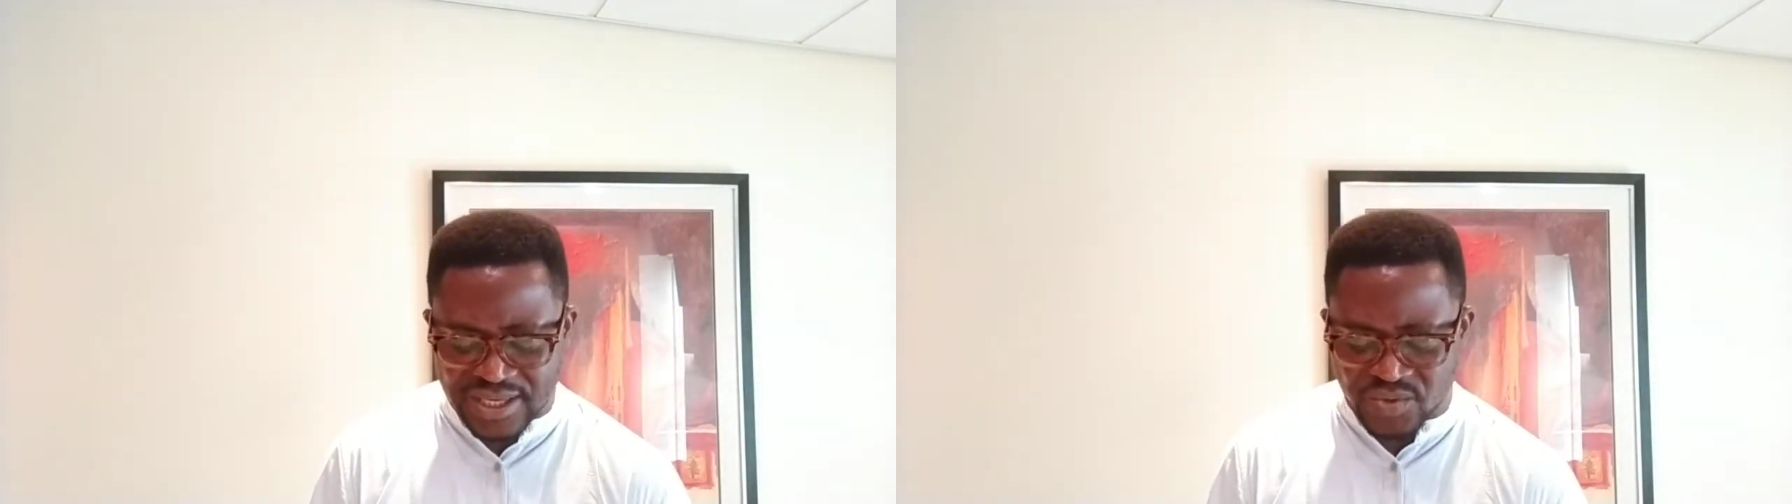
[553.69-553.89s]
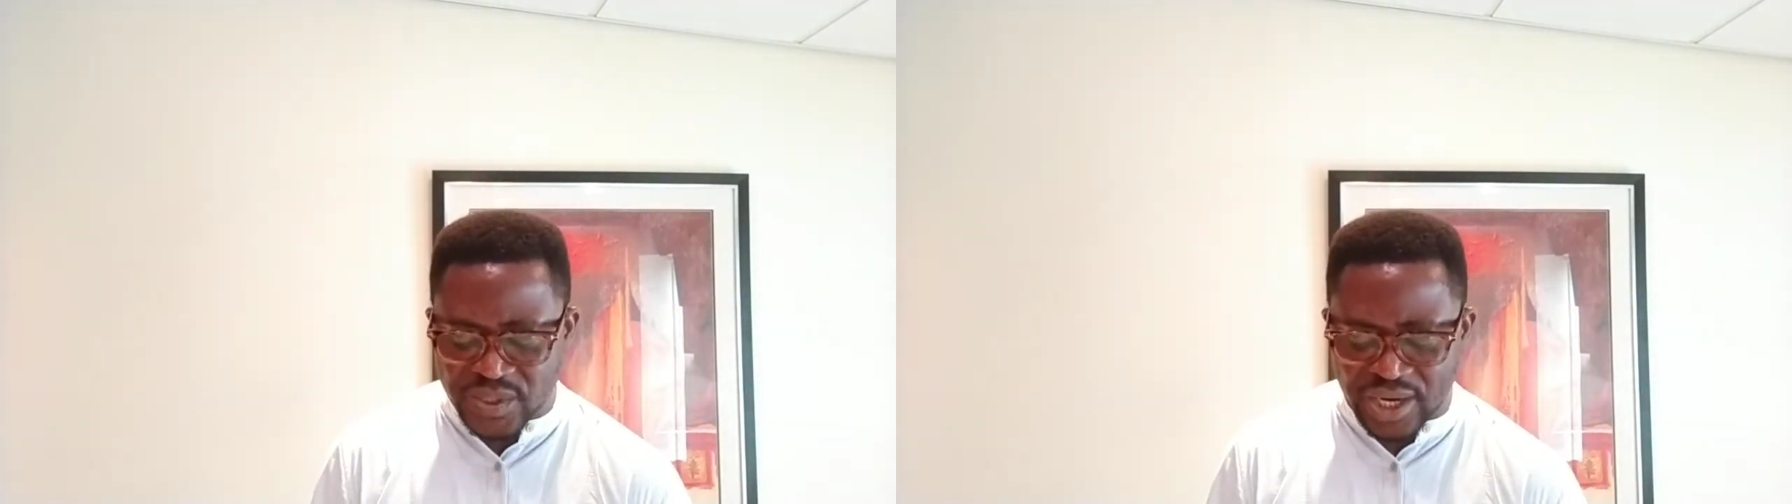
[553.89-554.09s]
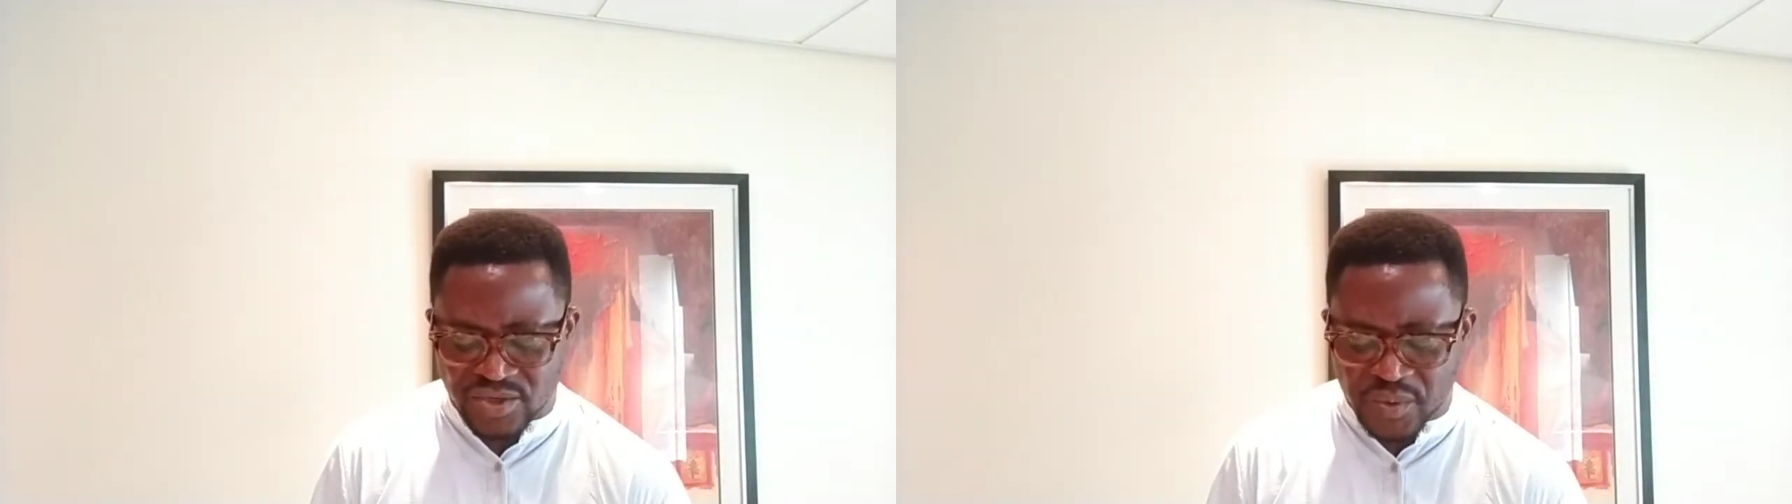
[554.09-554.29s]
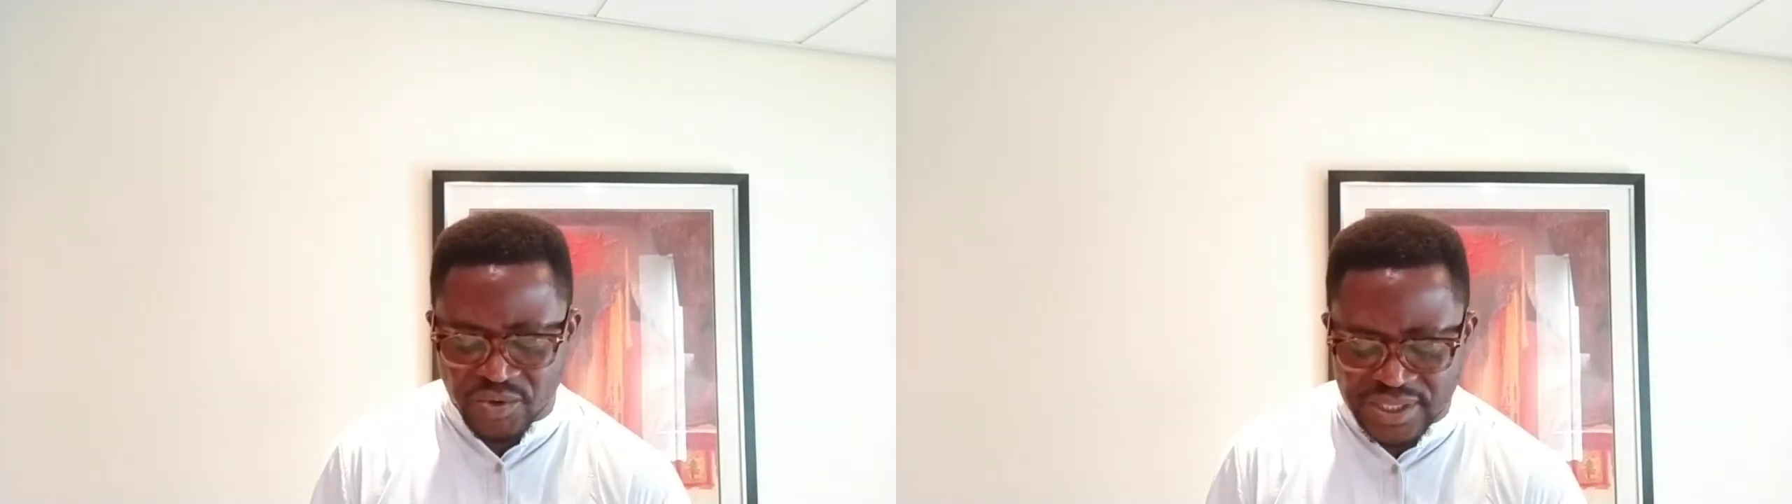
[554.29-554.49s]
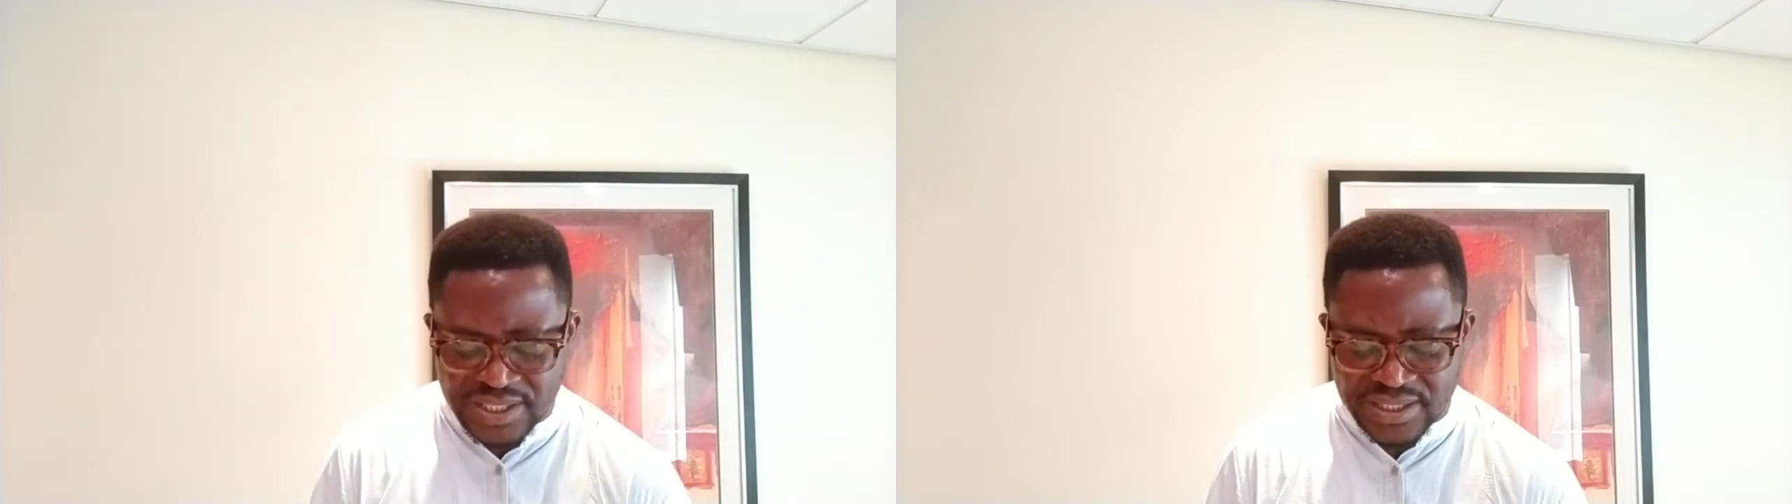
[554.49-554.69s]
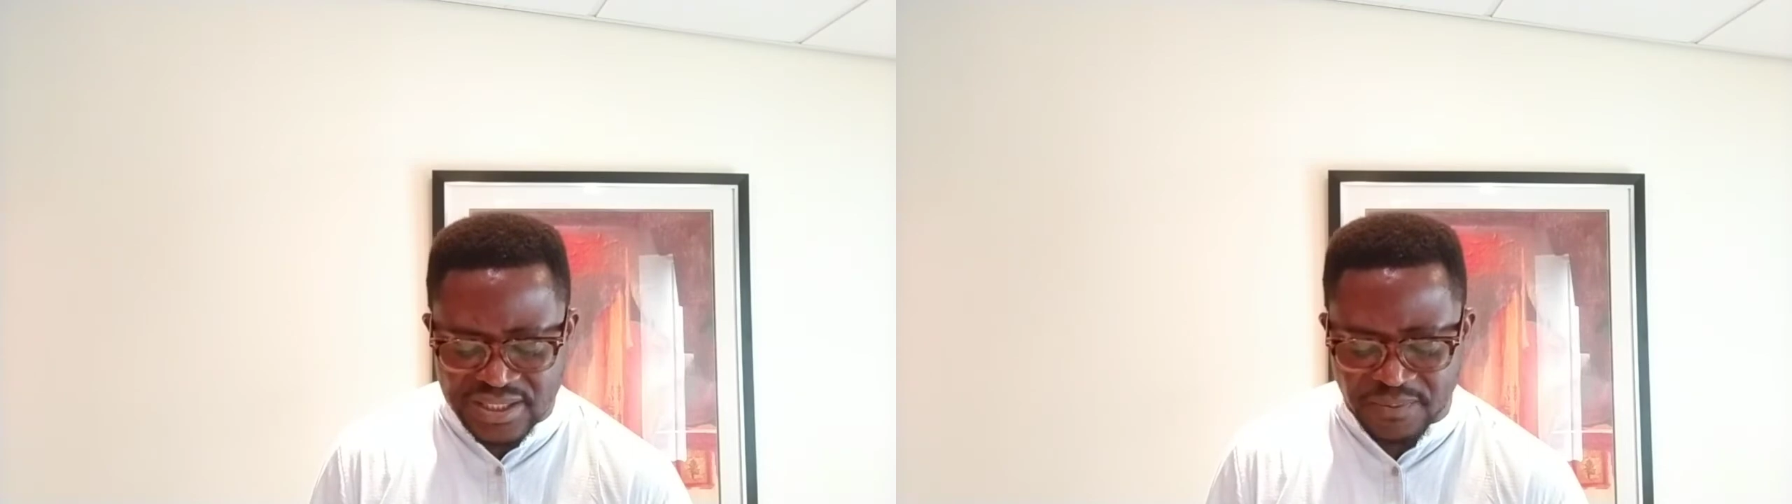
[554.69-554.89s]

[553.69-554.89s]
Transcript: as we read in this